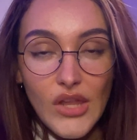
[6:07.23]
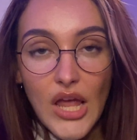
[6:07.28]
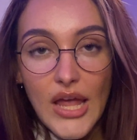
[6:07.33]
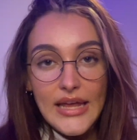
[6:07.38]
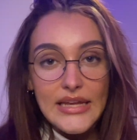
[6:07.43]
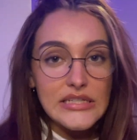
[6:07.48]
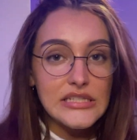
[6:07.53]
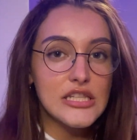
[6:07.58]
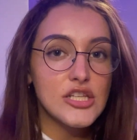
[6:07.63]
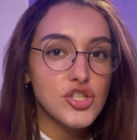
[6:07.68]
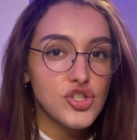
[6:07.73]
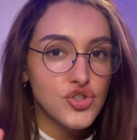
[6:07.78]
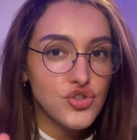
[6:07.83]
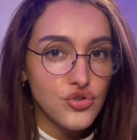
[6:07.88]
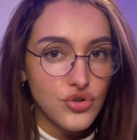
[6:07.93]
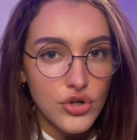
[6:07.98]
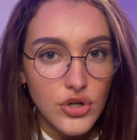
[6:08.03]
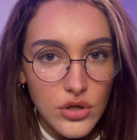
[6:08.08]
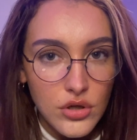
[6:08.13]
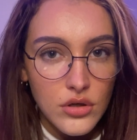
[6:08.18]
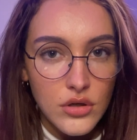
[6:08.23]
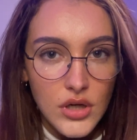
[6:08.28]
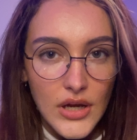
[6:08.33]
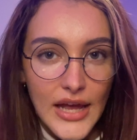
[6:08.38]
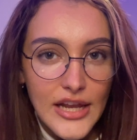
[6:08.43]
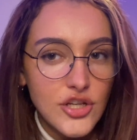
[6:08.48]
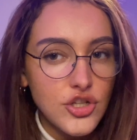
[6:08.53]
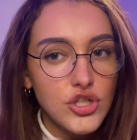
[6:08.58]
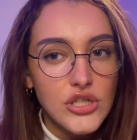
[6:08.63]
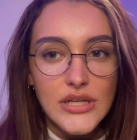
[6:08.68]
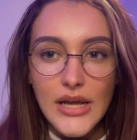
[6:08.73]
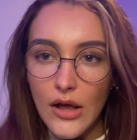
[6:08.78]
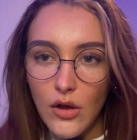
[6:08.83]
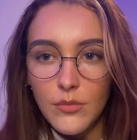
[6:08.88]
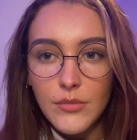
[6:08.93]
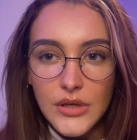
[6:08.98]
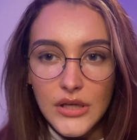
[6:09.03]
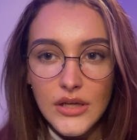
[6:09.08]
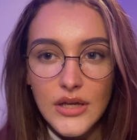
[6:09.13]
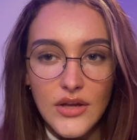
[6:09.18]
Is this true? Can you tell
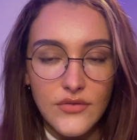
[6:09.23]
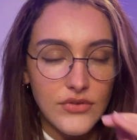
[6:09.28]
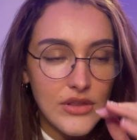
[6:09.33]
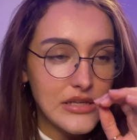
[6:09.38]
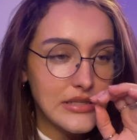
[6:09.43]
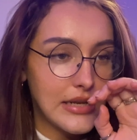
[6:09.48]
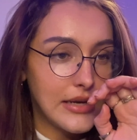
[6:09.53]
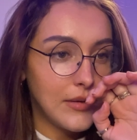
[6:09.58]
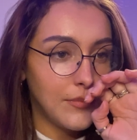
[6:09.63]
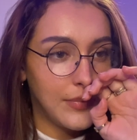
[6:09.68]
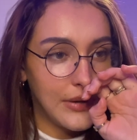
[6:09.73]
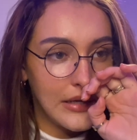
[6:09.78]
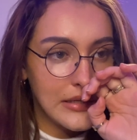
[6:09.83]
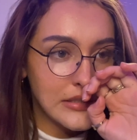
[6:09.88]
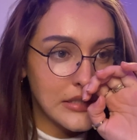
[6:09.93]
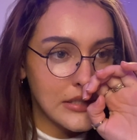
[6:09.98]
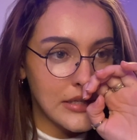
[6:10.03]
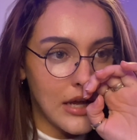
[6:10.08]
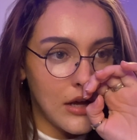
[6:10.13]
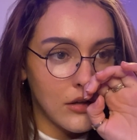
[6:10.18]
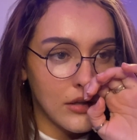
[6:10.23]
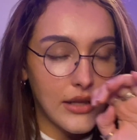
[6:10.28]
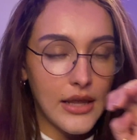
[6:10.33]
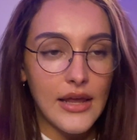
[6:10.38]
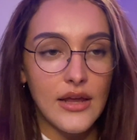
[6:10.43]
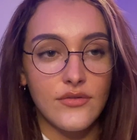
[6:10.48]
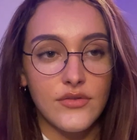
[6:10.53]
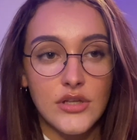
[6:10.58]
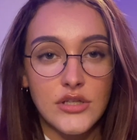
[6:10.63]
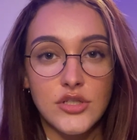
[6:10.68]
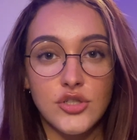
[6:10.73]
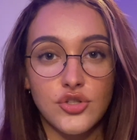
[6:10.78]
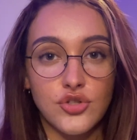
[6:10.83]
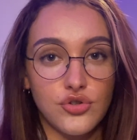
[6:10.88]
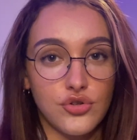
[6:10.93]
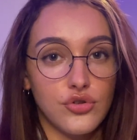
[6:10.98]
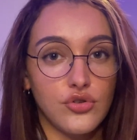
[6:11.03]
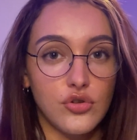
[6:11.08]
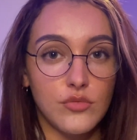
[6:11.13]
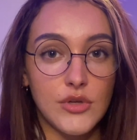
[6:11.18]
me if there's any piercers out there if this is
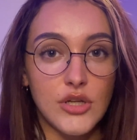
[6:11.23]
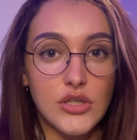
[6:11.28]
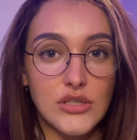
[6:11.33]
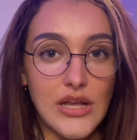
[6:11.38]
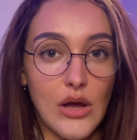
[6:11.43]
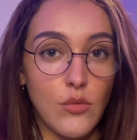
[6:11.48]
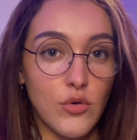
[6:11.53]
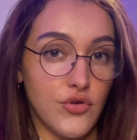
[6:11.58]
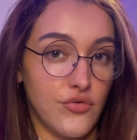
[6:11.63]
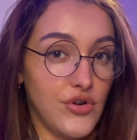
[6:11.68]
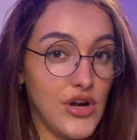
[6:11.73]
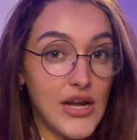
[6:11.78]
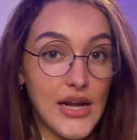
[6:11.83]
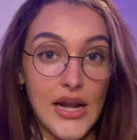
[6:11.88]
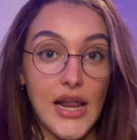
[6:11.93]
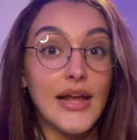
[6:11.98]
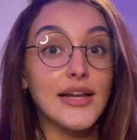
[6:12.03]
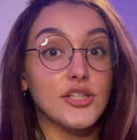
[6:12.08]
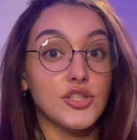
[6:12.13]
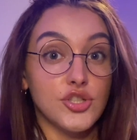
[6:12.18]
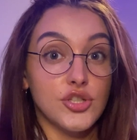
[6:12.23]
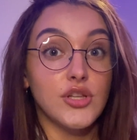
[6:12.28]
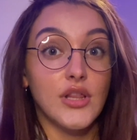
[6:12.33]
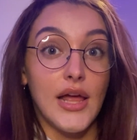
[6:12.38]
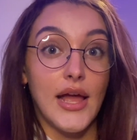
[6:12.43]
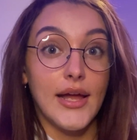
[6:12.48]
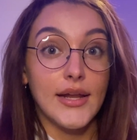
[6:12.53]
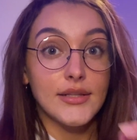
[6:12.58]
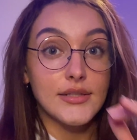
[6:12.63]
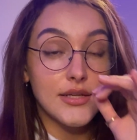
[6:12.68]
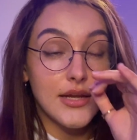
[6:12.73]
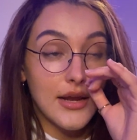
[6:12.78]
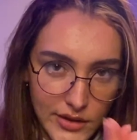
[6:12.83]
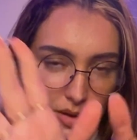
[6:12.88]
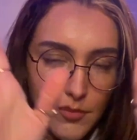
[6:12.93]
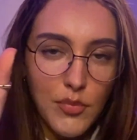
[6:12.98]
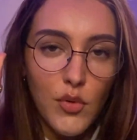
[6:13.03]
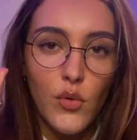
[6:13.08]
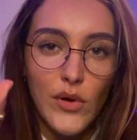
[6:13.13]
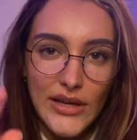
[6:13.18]
true, because I would really like to do that. The
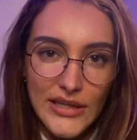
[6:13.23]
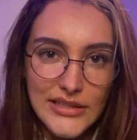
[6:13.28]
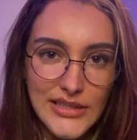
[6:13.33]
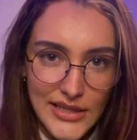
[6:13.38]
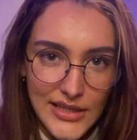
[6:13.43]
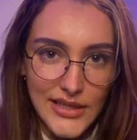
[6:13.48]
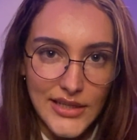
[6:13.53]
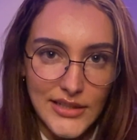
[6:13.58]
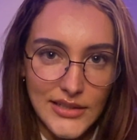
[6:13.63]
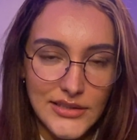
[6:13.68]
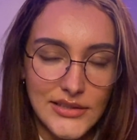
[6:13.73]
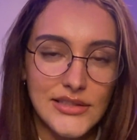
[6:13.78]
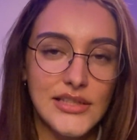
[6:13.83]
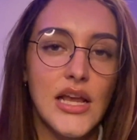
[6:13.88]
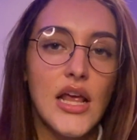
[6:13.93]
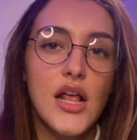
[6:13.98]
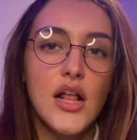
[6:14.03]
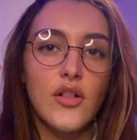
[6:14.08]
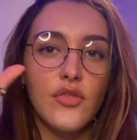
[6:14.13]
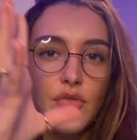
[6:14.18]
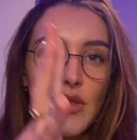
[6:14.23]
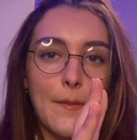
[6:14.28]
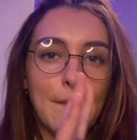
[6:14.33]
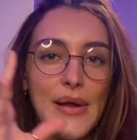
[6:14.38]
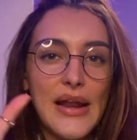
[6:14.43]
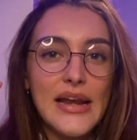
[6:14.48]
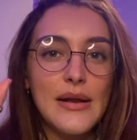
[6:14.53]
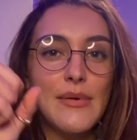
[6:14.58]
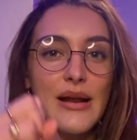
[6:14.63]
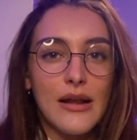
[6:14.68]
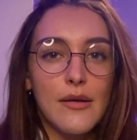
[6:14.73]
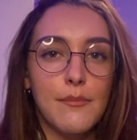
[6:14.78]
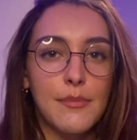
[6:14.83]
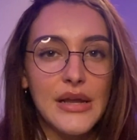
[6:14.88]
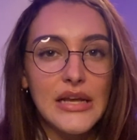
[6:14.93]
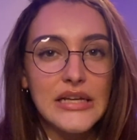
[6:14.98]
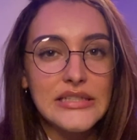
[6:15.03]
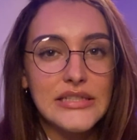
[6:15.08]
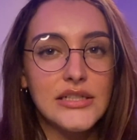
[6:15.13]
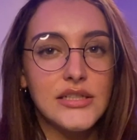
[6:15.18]
point is, the belly button
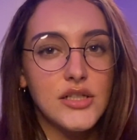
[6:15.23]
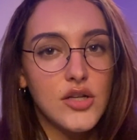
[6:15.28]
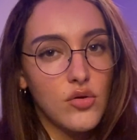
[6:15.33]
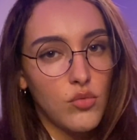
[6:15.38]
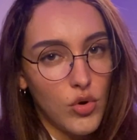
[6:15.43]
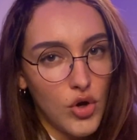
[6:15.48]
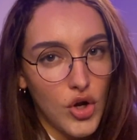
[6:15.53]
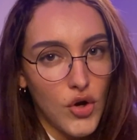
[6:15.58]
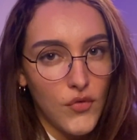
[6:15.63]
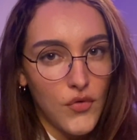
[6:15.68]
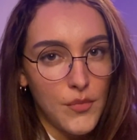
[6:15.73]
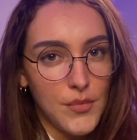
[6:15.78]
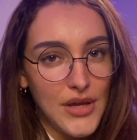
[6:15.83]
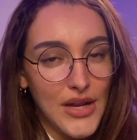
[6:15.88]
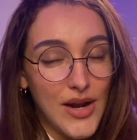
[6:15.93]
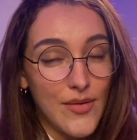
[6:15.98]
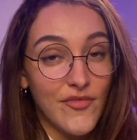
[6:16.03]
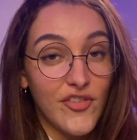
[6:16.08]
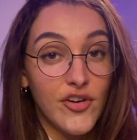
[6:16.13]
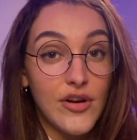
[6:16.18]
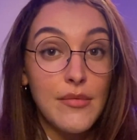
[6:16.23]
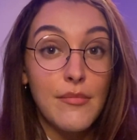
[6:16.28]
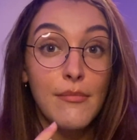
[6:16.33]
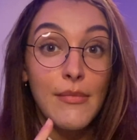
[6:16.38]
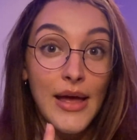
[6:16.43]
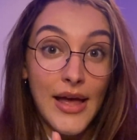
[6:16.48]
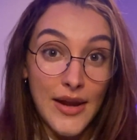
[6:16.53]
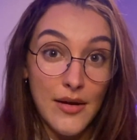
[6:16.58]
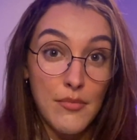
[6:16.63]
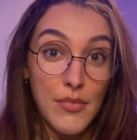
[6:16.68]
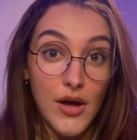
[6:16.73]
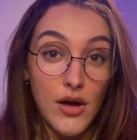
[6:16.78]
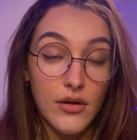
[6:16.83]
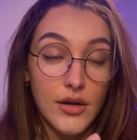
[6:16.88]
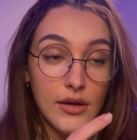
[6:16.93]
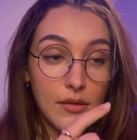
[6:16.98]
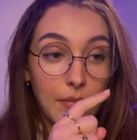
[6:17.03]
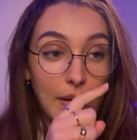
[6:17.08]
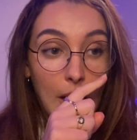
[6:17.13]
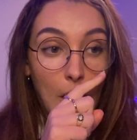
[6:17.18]
piercing didn't work for me and I'm very mad about
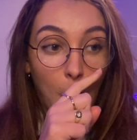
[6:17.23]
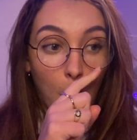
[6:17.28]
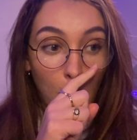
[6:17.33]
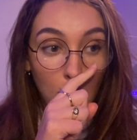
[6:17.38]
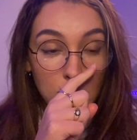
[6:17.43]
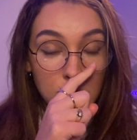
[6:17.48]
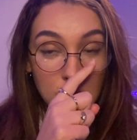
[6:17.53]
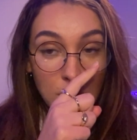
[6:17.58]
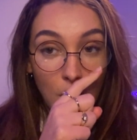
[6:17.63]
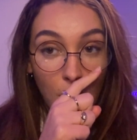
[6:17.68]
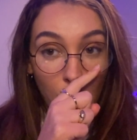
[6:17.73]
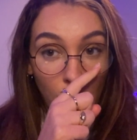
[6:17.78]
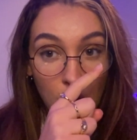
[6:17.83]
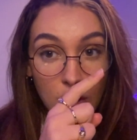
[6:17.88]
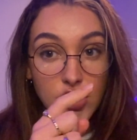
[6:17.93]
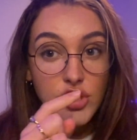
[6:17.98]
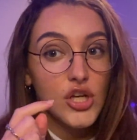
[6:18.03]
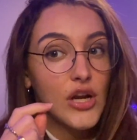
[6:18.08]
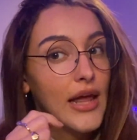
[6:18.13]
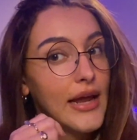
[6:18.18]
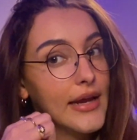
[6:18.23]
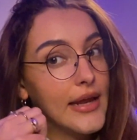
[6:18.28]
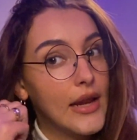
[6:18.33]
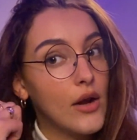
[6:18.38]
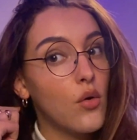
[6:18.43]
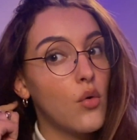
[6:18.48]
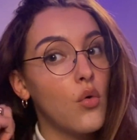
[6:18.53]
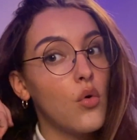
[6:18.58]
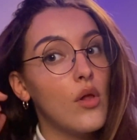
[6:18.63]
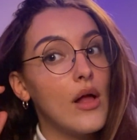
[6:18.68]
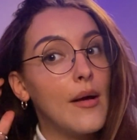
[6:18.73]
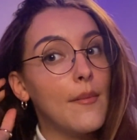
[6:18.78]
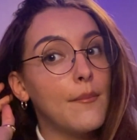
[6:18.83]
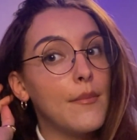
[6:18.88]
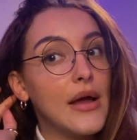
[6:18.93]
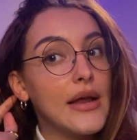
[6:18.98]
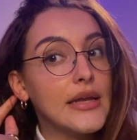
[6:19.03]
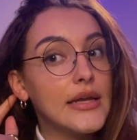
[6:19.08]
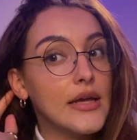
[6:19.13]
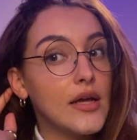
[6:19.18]
it, but I also want to like get all up
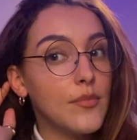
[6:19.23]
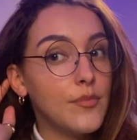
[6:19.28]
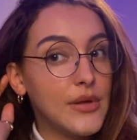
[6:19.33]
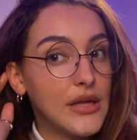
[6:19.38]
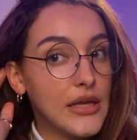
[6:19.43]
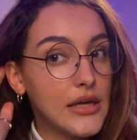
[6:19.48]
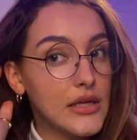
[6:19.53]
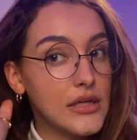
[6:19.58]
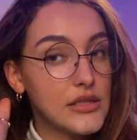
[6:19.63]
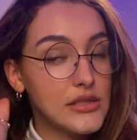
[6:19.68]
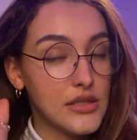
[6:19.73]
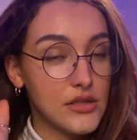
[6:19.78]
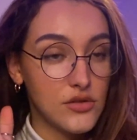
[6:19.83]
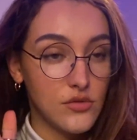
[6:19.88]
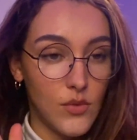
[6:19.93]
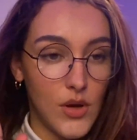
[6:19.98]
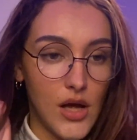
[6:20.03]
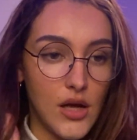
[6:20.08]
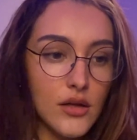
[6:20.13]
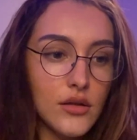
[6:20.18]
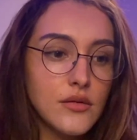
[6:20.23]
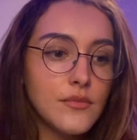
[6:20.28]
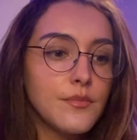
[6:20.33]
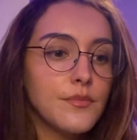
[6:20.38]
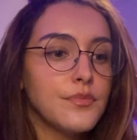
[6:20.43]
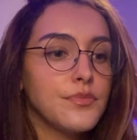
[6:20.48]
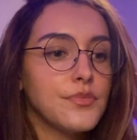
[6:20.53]
my ear pierced as well.